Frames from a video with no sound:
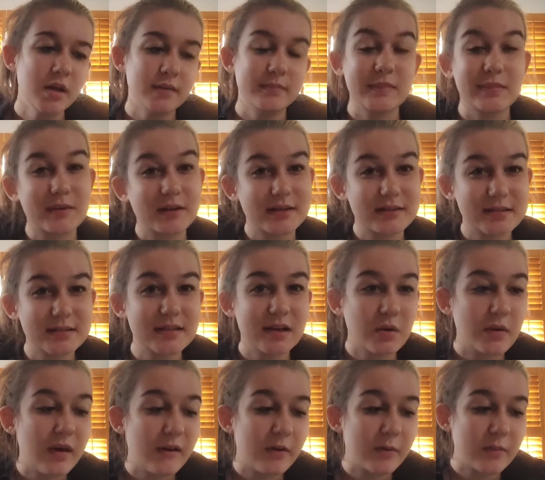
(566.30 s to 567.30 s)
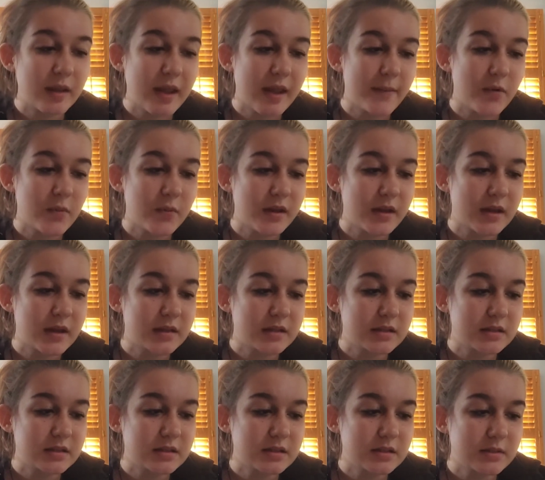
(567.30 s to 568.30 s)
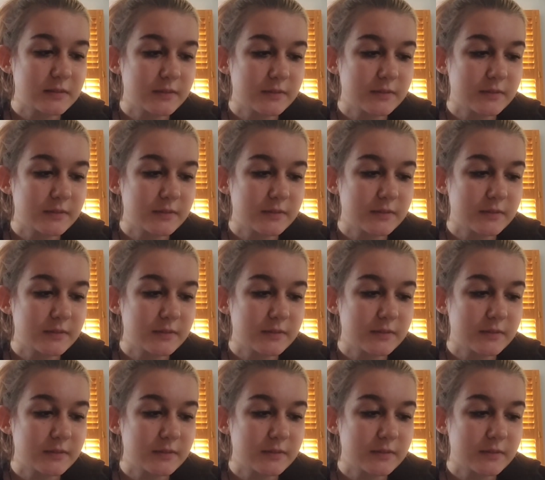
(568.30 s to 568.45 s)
maybe I'd stay away from camo pants.